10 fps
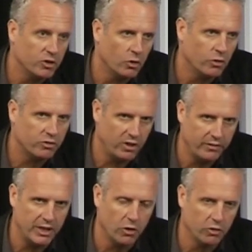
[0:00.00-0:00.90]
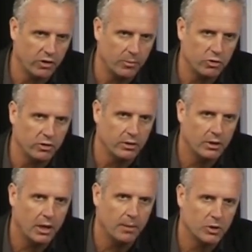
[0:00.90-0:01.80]
overtook TV consumption,
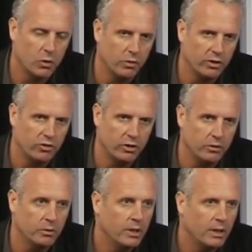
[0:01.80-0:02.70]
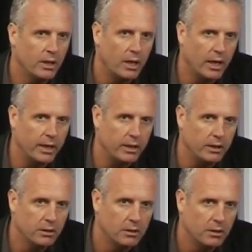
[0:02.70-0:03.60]
um, according to
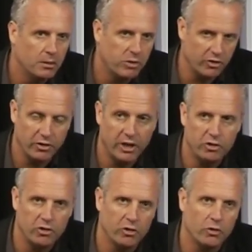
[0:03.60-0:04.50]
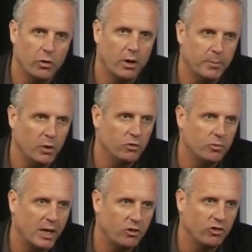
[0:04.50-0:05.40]
a presentation I saw at a
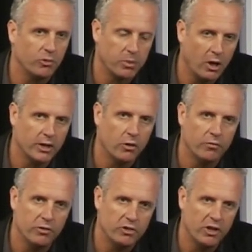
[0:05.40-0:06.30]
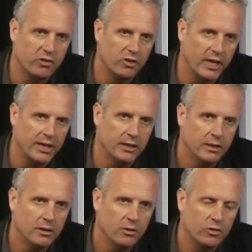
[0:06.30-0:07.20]
Boots major supplier conference yesterday.
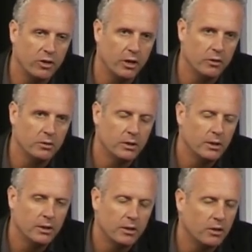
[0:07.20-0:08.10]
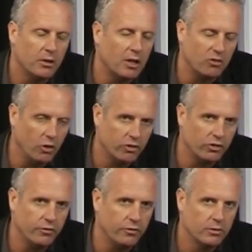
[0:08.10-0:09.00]
So there's
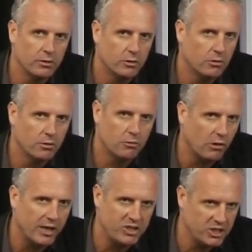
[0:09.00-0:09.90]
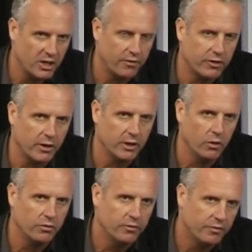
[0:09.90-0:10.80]
lots of crazy stuff
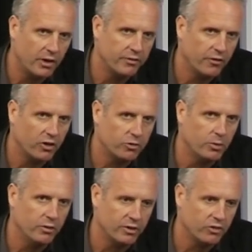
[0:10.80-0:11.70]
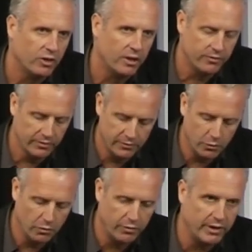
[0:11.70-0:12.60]
going on, very fast moving stuff,
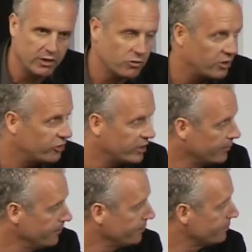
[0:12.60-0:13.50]
all very interesting.